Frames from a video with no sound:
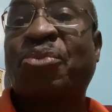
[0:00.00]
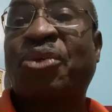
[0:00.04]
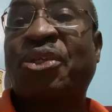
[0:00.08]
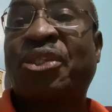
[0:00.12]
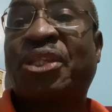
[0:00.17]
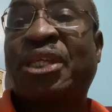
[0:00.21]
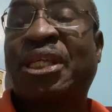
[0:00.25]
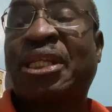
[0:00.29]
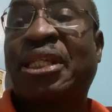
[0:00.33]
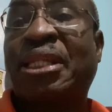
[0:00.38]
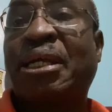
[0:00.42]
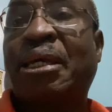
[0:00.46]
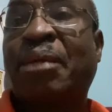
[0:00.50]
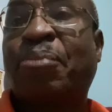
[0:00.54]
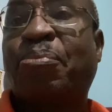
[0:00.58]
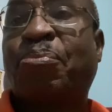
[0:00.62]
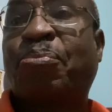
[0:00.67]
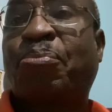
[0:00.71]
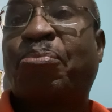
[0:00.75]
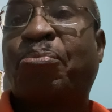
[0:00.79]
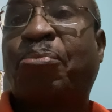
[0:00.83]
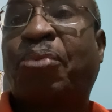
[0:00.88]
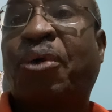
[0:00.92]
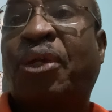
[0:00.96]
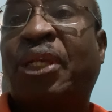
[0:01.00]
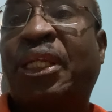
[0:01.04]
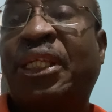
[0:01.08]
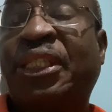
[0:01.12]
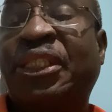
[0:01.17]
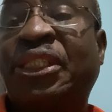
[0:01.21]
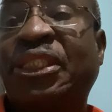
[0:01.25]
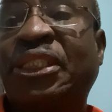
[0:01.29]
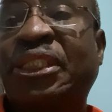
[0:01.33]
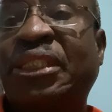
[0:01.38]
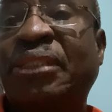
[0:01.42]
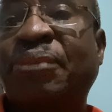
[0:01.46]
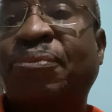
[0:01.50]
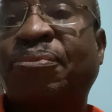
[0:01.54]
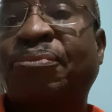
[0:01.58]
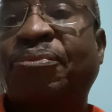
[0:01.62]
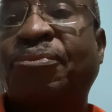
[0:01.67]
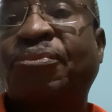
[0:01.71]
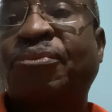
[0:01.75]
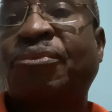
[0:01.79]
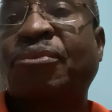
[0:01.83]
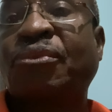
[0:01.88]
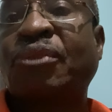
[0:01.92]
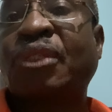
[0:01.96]
within the police.
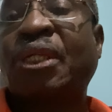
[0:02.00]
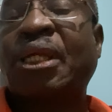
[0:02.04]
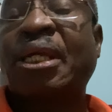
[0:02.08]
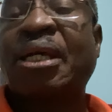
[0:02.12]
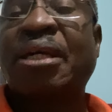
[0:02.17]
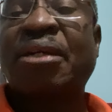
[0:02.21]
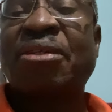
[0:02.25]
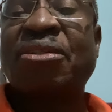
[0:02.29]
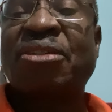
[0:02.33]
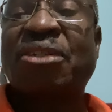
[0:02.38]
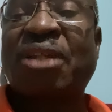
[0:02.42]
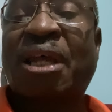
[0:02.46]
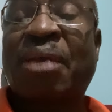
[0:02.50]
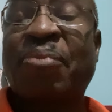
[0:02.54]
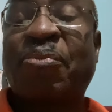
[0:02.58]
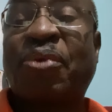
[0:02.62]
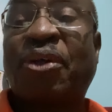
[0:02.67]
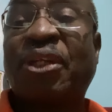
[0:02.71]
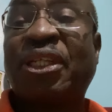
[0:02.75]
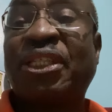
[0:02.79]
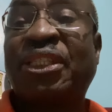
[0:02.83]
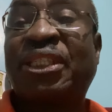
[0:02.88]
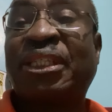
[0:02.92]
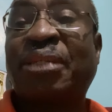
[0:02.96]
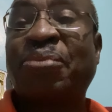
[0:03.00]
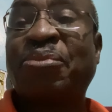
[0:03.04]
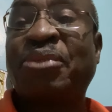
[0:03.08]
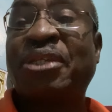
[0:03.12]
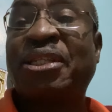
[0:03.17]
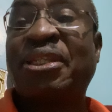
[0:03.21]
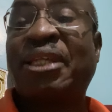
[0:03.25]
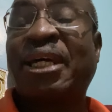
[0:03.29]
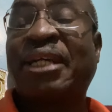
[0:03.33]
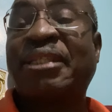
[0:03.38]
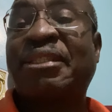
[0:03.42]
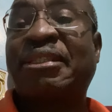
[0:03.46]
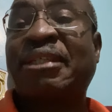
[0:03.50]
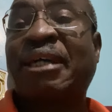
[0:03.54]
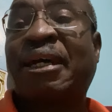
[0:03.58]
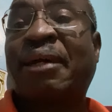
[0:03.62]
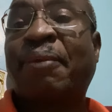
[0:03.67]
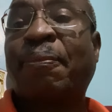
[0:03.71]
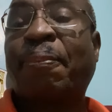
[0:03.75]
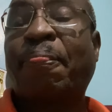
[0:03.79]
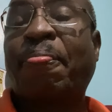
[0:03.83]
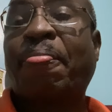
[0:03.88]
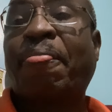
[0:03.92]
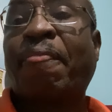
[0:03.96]
Tribalism means
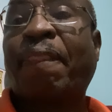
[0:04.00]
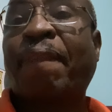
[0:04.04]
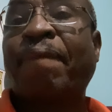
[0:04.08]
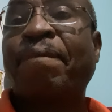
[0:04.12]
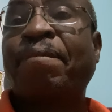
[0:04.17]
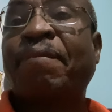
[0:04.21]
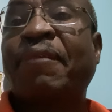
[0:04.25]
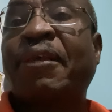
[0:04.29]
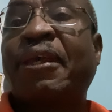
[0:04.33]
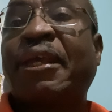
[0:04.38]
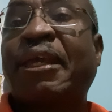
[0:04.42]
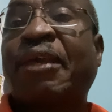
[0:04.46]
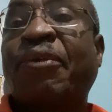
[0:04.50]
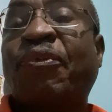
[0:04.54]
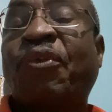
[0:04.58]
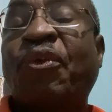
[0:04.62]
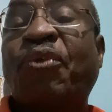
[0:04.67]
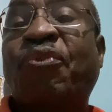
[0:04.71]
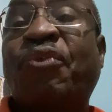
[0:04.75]
that if you